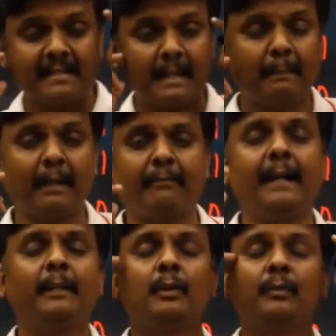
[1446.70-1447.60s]
i say big
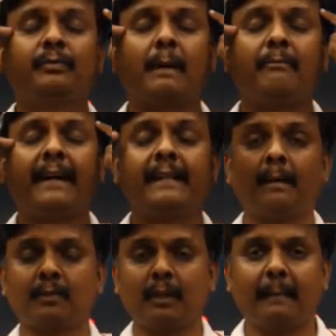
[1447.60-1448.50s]
fight you some fight
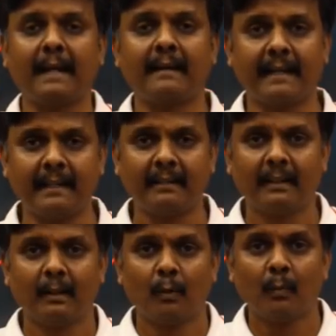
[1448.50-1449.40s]
comes to your mind right
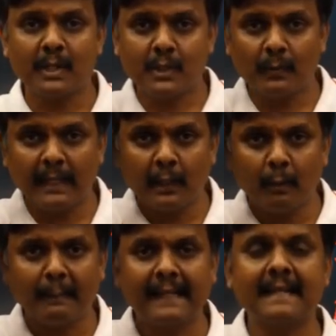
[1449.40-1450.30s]
visually
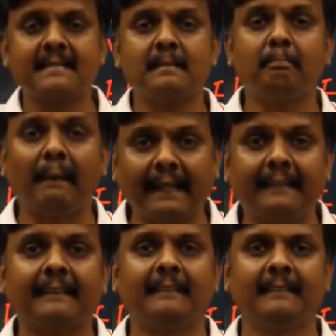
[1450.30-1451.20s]
your mind gets
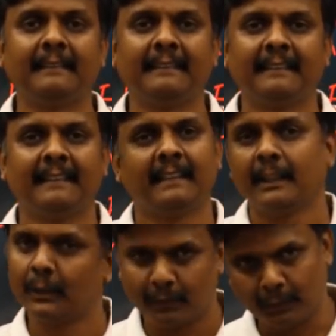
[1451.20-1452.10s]
impacted
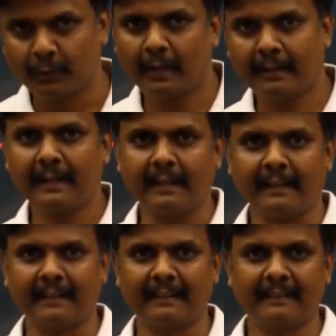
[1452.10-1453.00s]
do you agree
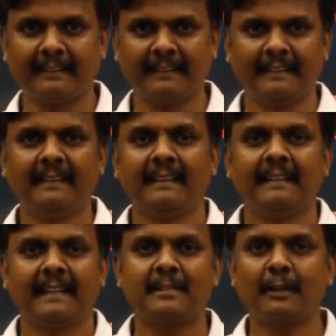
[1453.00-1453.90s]

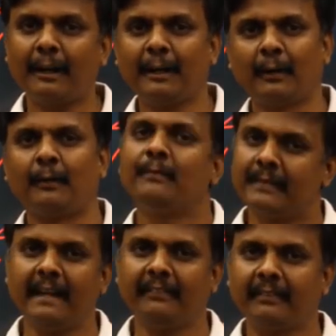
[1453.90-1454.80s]
yes or no
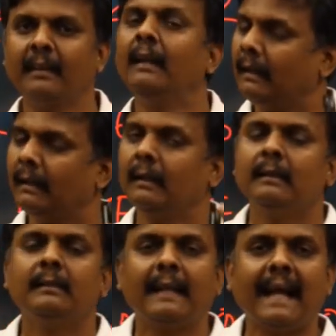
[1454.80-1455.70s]
yes
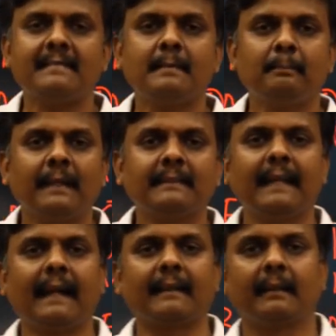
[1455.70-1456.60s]
as simple as
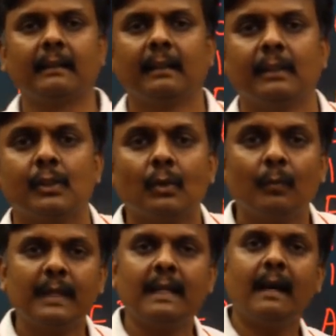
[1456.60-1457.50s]
that so
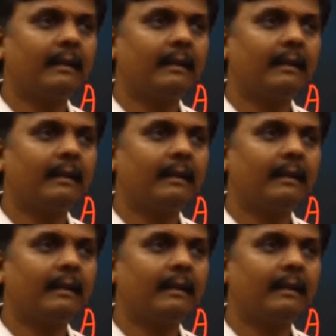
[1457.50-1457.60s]
we are